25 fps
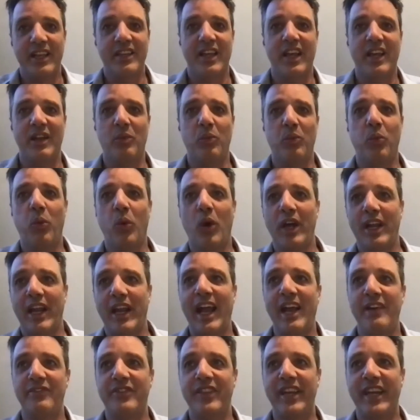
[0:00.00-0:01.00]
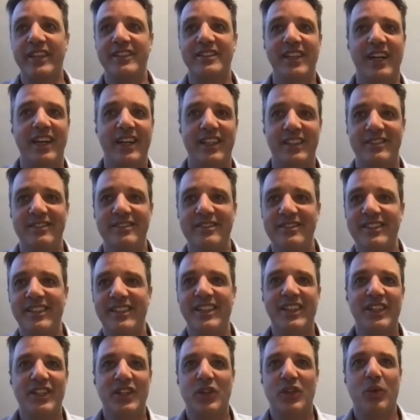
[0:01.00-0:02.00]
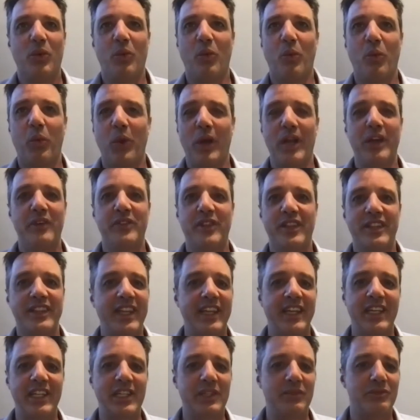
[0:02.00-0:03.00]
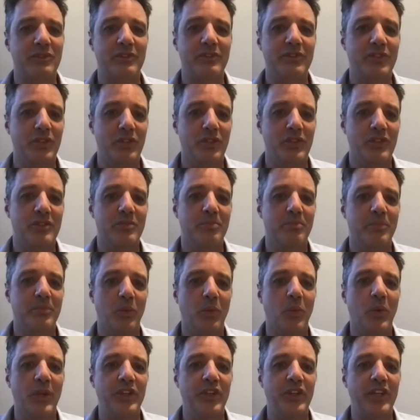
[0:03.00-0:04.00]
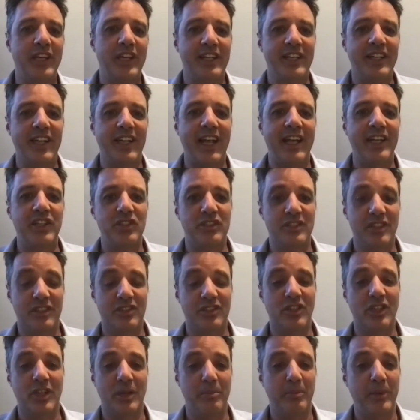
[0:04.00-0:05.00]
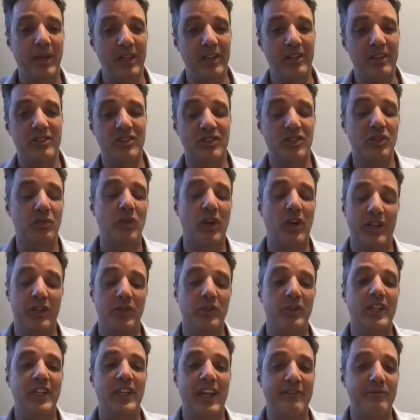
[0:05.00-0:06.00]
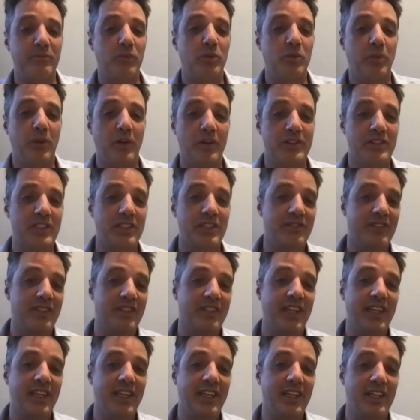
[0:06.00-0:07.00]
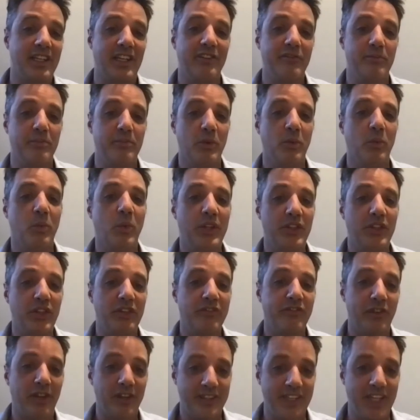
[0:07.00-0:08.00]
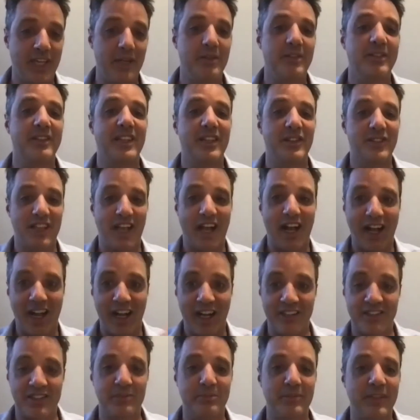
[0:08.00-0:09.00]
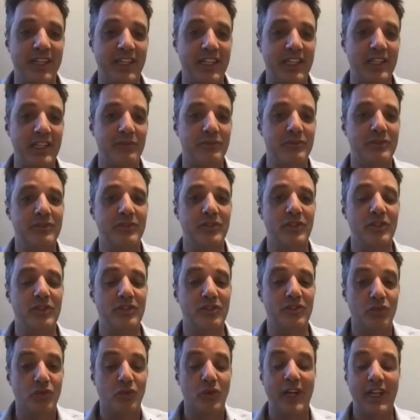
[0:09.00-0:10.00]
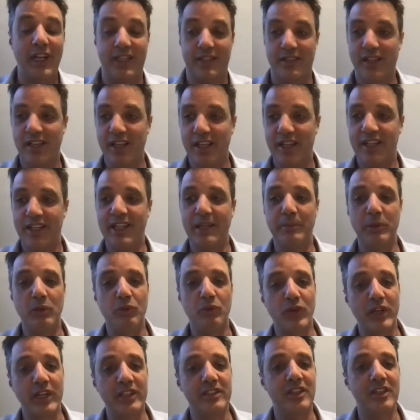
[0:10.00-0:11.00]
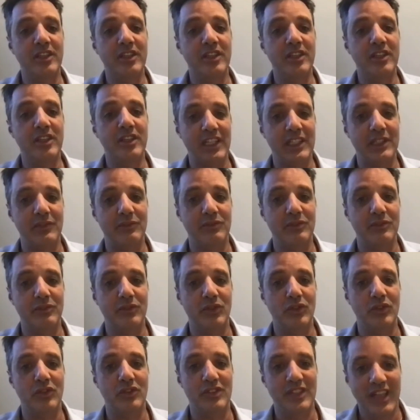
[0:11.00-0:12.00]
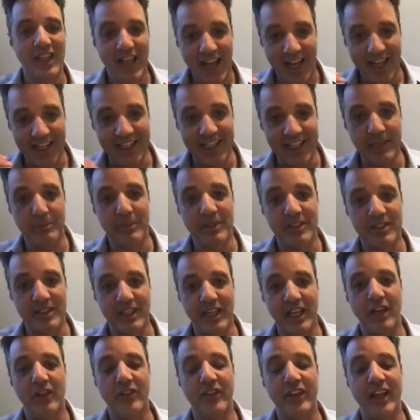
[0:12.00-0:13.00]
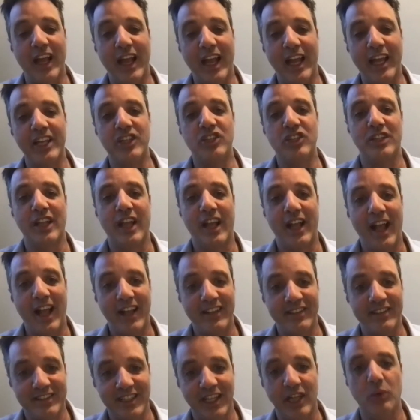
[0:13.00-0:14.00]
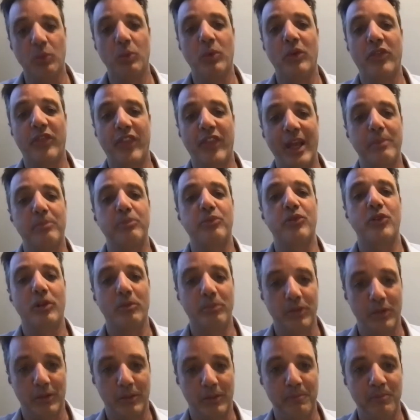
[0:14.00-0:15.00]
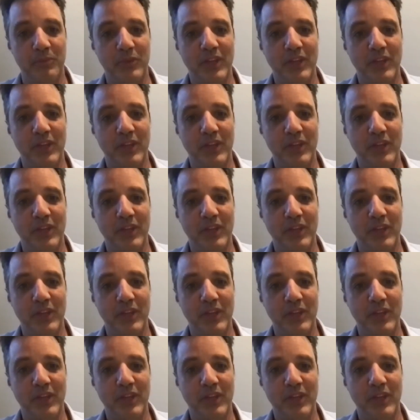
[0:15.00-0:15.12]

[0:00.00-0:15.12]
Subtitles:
What have they done? Where are the negative reviews? But when you get an agent that's got a balance, you're right, you're going to have more positive than negative. But when you find that there's some negative reviews, great. Let me read those negative reviews and let me see how the agent dealt with that problem.